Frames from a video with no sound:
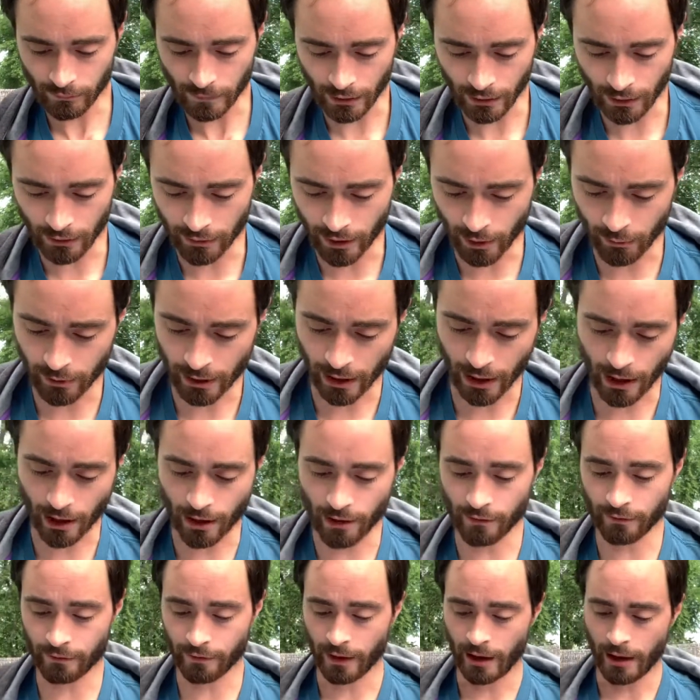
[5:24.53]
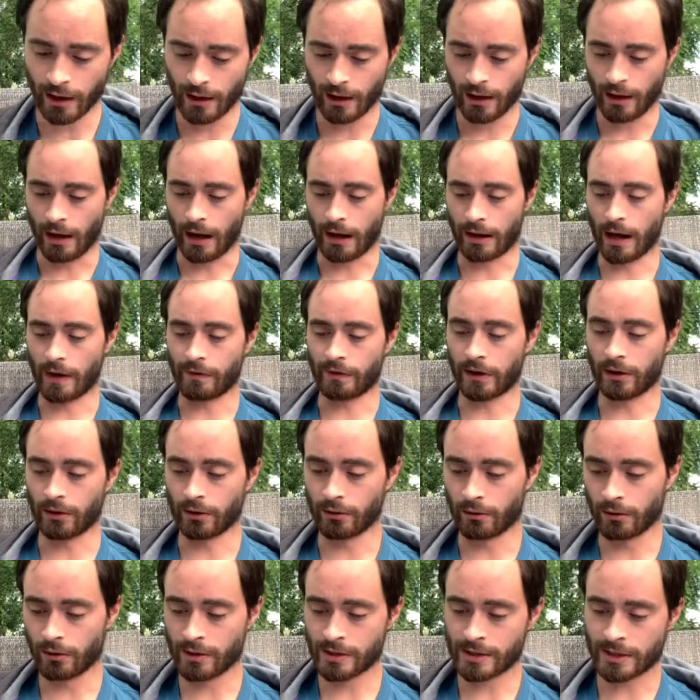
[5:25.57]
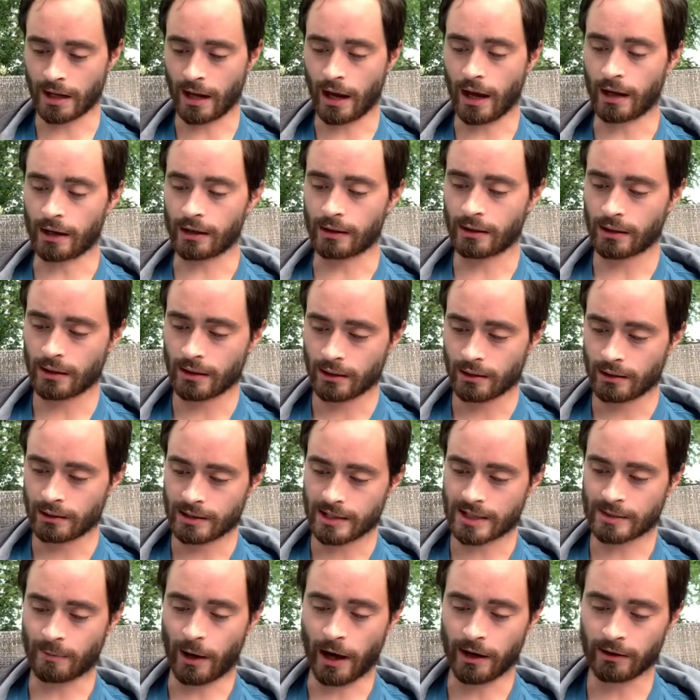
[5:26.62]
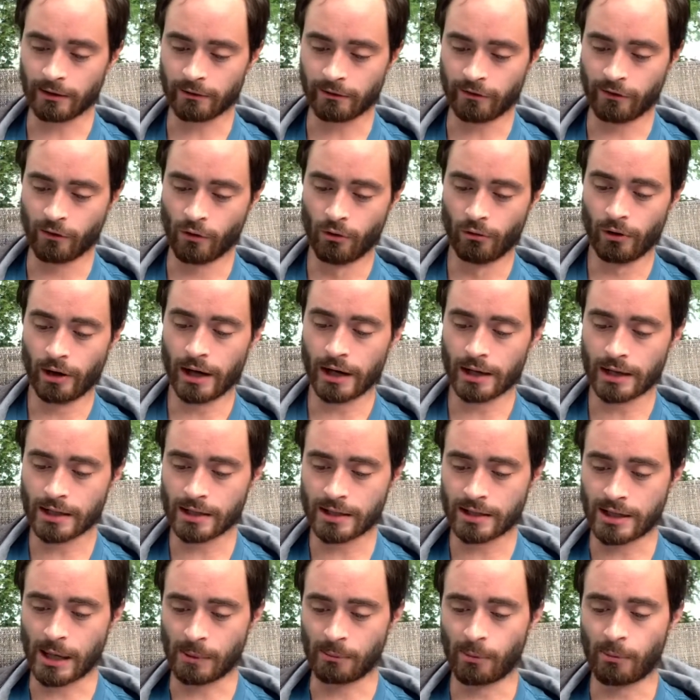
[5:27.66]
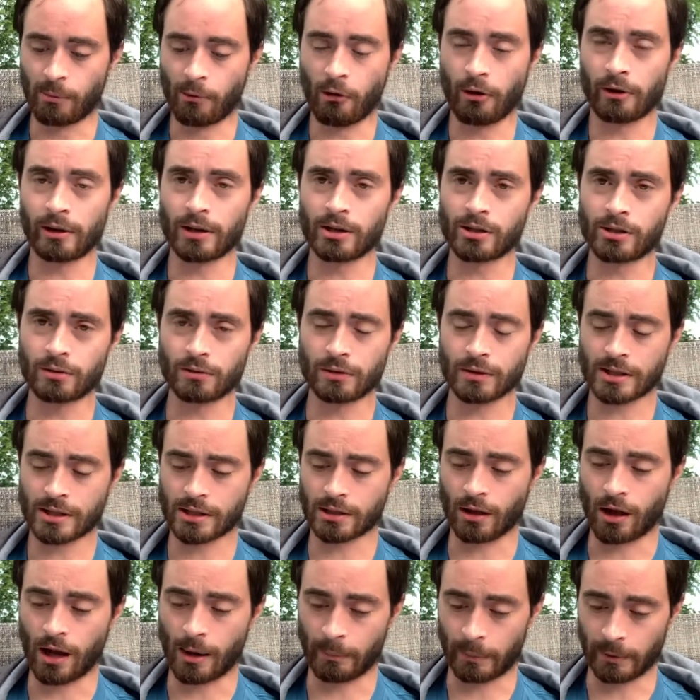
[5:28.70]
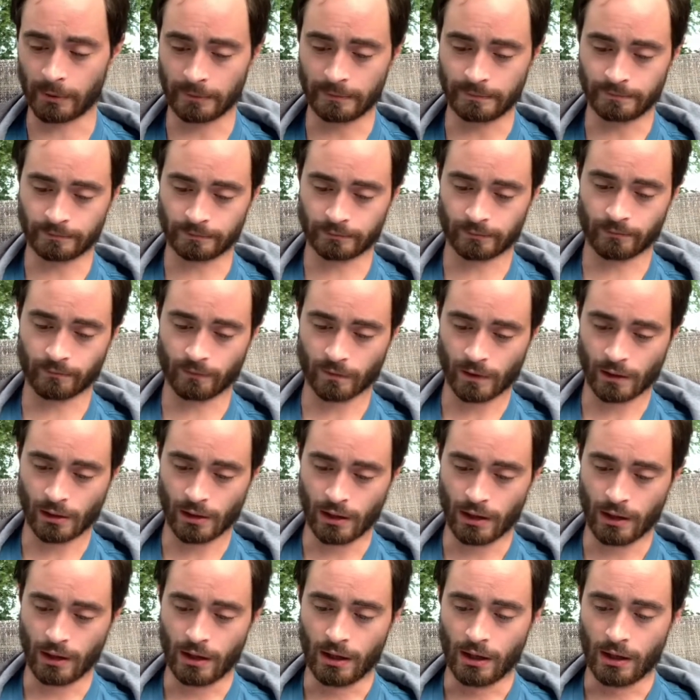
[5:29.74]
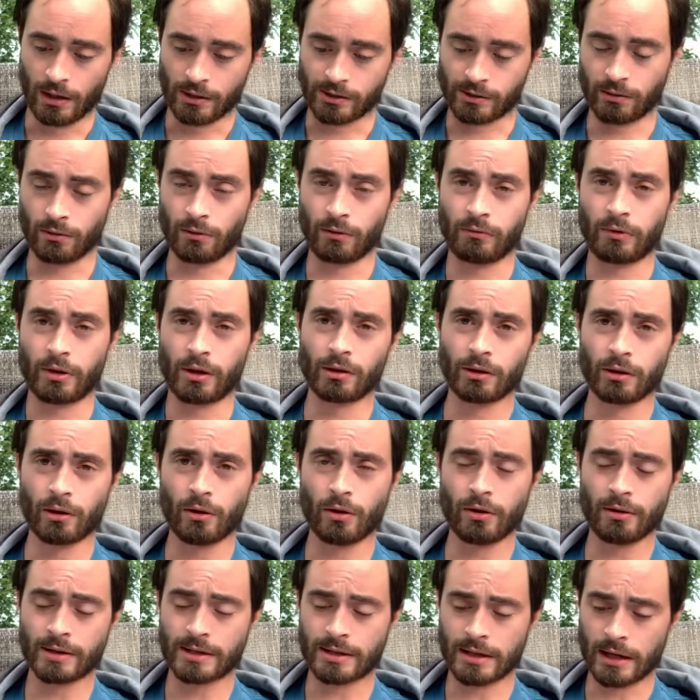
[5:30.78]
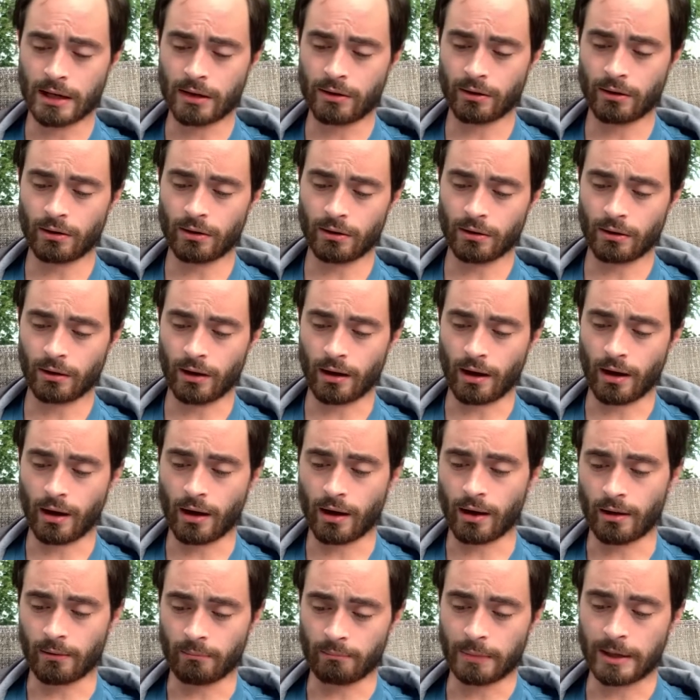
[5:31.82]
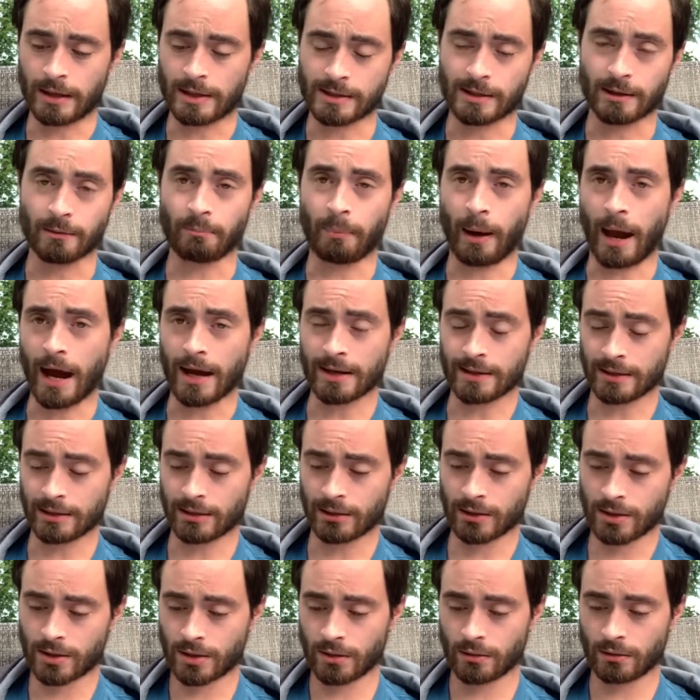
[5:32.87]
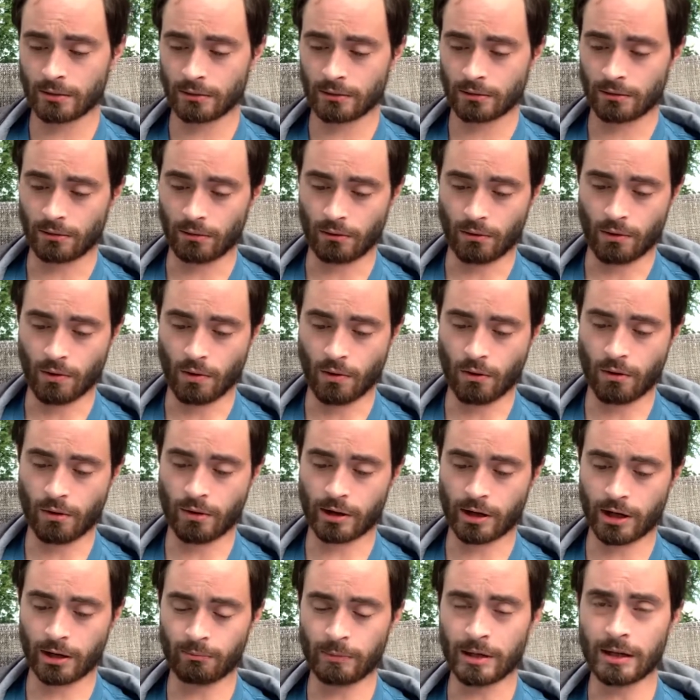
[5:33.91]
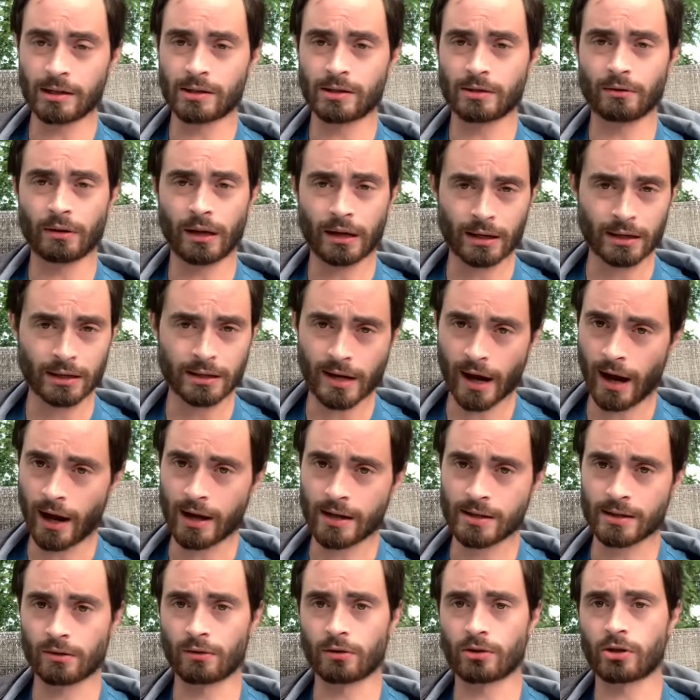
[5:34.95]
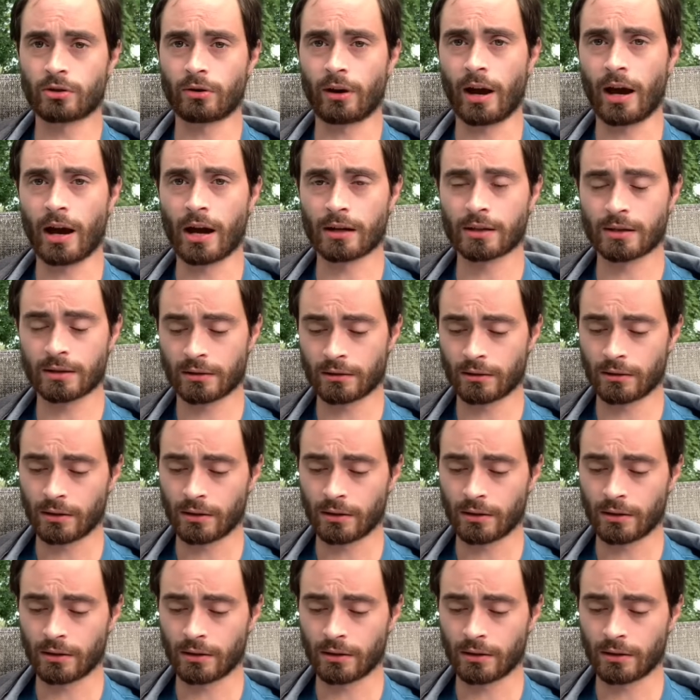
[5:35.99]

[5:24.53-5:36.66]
And then we have, and at the allure's end, smite in four rakes, double born into a stop. So the allure is either means a passage, or it could mean to like entice or attract.